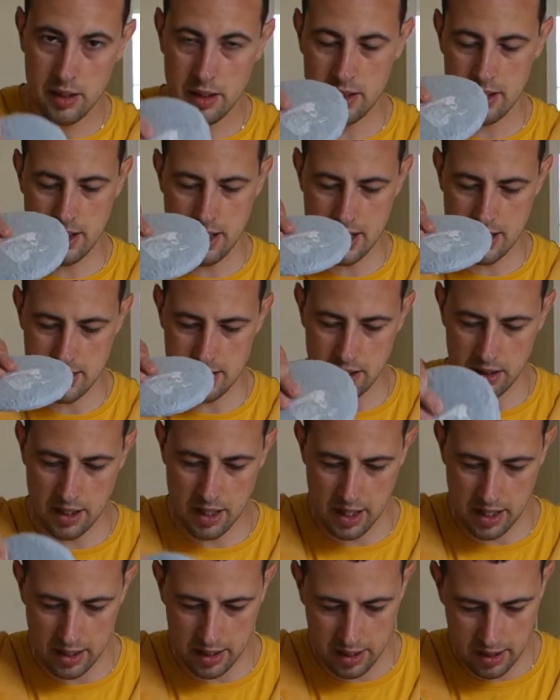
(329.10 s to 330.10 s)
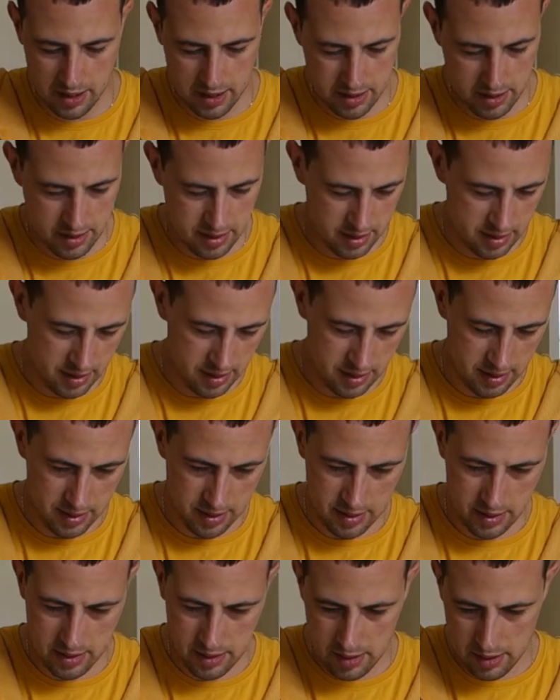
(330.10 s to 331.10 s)
There's the cake.
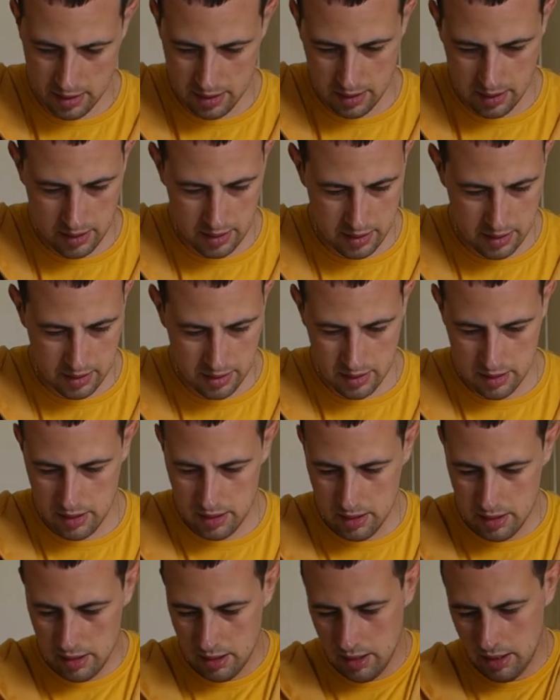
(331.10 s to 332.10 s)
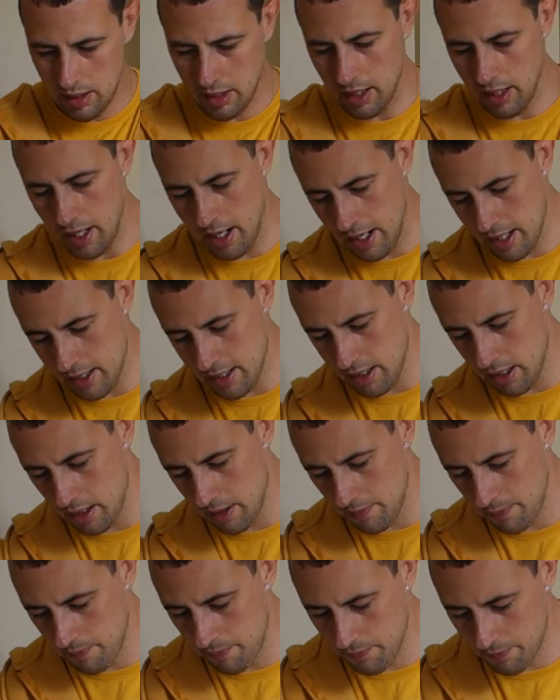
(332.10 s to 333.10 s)
And there's,
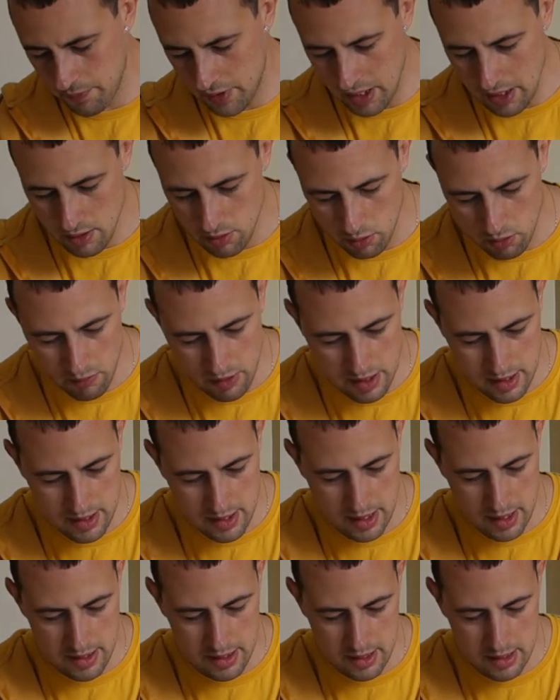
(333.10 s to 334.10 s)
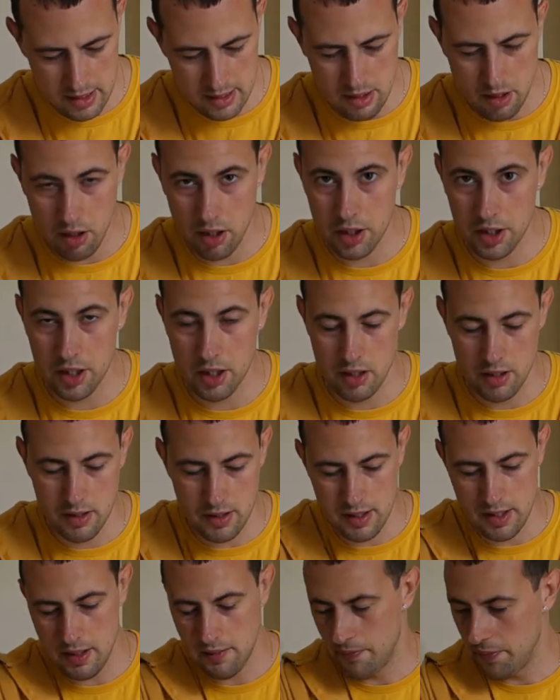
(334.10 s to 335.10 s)
as always, there's
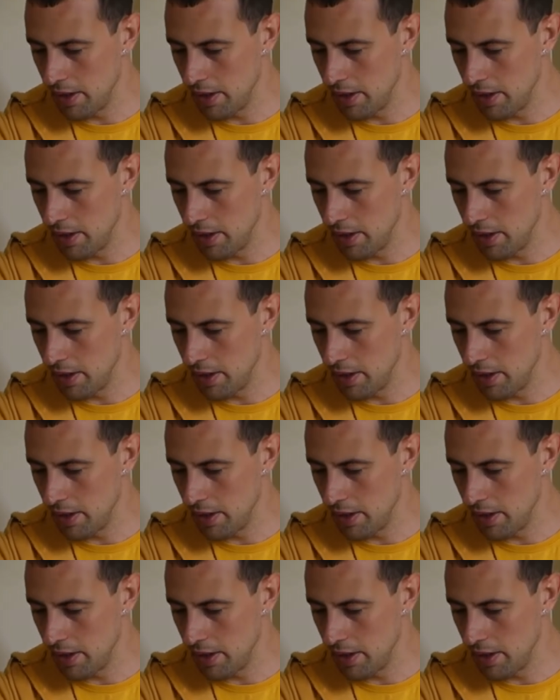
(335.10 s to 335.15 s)
instructions